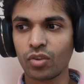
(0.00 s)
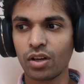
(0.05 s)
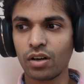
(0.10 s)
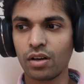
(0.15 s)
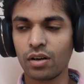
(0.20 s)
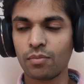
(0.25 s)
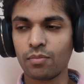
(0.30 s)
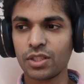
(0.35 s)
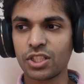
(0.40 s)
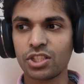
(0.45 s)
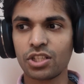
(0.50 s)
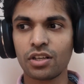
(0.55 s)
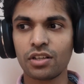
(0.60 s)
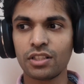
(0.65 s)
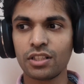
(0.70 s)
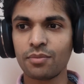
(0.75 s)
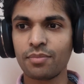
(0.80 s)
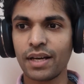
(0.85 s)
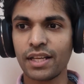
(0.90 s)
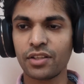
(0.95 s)

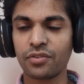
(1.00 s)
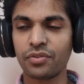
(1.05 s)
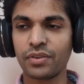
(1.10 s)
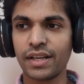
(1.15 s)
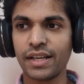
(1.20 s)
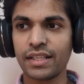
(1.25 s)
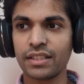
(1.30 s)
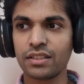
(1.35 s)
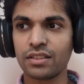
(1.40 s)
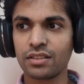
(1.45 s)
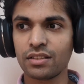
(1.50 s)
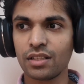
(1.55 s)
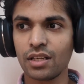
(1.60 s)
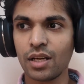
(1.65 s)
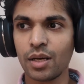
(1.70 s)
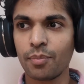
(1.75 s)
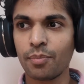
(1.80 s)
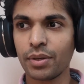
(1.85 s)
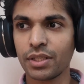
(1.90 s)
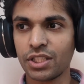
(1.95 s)
maternal benefits,
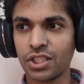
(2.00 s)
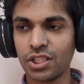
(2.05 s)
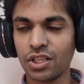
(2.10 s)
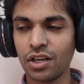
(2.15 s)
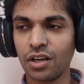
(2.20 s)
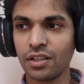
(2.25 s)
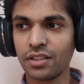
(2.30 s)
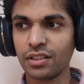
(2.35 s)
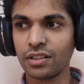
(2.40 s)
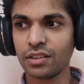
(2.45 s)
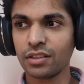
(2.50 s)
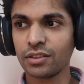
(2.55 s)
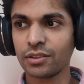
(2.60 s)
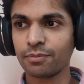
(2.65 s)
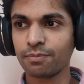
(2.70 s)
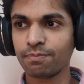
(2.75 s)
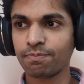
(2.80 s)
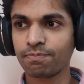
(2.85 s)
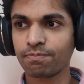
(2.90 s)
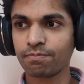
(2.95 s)

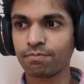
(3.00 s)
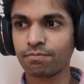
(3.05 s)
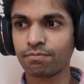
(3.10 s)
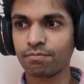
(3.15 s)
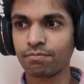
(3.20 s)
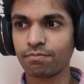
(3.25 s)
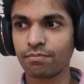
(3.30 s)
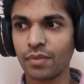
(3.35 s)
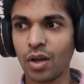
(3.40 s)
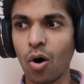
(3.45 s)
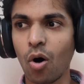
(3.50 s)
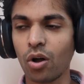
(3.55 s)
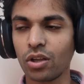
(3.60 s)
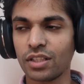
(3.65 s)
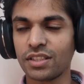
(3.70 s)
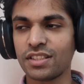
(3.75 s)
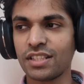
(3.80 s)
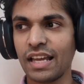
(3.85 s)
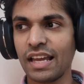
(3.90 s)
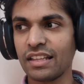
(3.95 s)
paternal
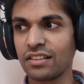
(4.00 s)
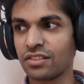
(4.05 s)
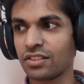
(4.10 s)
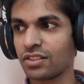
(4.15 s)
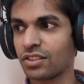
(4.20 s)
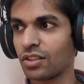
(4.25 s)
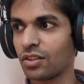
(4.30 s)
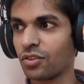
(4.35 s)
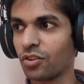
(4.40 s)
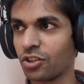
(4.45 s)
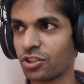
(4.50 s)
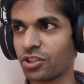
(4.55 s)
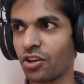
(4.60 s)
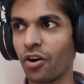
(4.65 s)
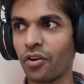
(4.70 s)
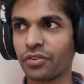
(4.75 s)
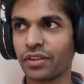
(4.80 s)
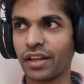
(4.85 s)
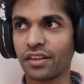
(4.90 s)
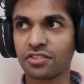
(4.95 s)
holidays, those
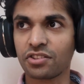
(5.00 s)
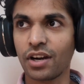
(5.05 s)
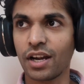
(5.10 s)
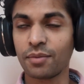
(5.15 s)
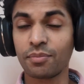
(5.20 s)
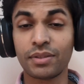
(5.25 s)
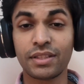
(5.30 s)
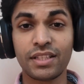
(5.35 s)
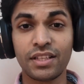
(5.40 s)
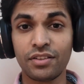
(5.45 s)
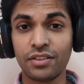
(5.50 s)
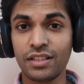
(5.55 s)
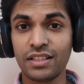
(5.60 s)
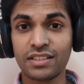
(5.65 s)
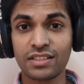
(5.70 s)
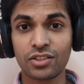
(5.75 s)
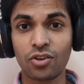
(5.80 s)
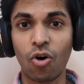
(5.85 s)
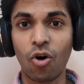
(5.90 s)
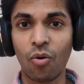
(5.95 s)
sort of things, right?
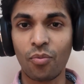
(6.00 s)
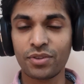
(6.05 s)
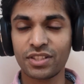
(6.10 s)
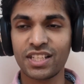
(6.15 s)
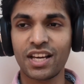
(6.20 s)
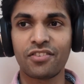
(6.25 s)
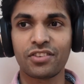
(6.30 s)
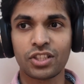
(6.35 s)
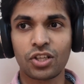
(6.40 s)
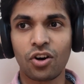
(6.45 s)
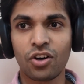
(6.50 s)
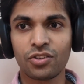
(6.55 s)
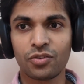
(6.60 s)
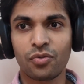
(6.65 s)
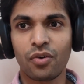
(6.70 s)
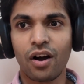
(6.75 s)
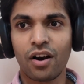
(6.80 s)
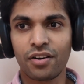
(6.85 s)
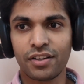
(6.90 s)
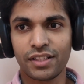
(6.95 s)
These obviously haven't gone
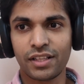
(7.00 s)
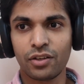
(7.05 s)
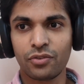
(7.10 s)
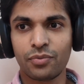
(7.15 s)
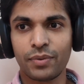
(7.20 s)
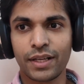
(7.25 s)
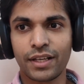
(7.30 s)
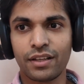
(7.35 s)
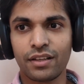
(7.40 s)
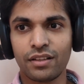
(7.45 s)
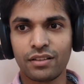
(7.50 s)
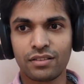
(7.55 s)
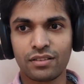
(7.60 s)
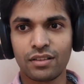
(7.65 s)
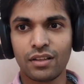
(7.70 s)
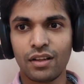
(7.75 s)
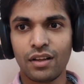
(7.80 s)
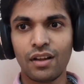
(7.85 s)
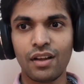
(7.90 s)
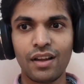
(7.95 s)
far enough because
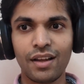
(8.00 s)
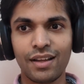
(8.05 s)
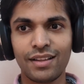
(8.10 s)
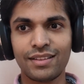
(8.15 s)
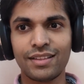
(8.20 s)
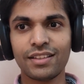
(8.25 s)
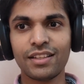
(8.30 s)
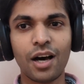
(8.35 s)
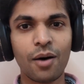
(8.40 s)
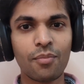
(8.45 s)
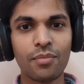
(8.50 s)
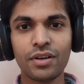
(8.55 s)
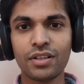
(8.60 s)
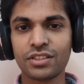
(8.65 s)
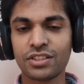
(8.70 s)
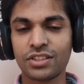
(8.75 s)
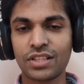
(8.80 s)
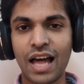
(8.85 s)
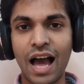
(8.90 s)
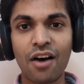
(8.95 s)
the
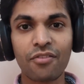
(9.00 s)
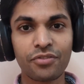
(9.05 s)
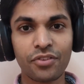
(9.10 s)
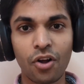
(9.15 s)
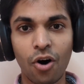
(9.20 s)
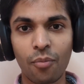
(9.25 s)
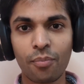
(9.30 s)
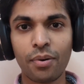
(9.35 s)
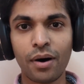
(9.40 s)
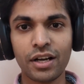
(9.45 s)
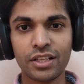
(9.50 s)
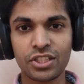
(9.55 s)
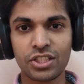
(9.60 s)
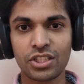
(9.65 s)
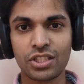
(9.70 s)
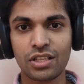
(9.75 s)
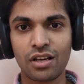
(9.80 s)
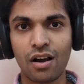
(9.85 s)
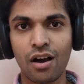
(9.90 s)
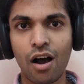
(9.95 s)
numbers have not
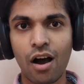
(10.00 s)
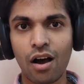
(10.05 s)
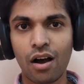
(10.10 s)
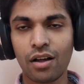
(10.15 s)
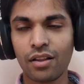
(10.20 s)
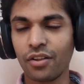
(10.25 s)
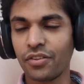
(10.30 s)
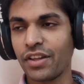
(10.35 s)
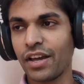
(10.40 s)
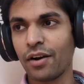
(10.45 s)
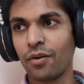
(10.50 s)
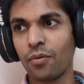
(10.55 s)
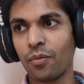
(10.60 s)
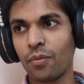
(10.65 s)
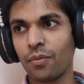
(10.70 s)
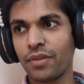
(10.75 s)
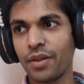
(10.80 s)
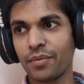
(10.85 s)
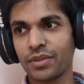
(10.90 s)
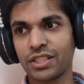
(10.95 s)
budged.
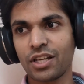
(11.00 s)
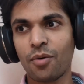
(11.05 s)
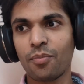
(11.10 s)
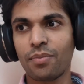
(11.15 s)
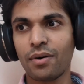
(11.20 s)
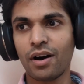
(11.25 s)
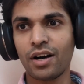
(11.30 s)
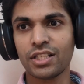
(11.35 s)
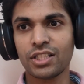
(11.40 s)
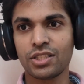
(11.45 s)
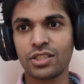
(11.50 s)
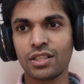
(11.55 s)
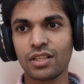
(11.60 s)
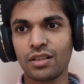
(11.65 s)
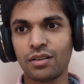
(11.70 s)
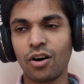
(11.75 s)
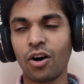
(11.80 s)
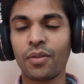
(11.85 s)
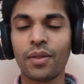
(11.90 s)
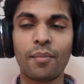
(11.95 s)
They must have budged,
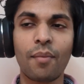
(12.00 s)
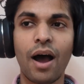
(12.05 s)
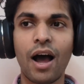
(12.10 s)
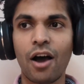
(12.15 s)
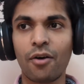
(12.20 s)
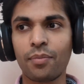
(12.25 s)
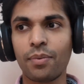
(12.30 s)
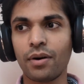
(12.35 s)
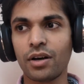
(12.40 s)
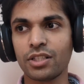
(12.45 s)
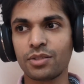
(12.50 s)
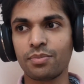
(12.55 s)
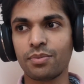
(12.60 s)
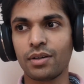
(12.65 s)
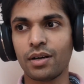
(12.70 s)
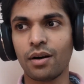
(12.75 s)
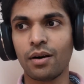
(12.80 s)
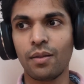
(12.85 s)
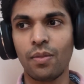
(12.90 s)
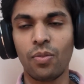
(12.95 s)
or they might have budged,
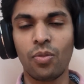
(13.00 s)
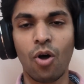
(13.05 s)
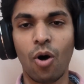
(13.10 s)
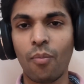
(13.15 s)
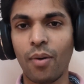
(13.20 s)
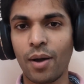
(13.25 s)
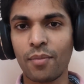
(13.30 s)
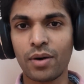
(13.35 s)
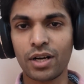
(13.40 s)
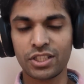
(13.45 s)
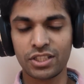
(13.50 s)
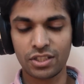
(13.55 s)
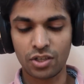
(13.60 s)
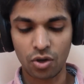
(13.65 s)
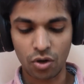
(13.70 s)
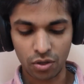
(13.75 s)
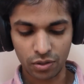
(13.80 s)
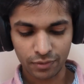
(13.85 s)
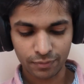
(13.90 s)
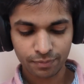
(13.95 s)
but not by much at
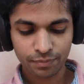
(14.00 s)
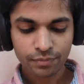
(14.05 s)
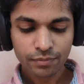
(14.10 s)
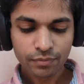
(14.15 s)
all,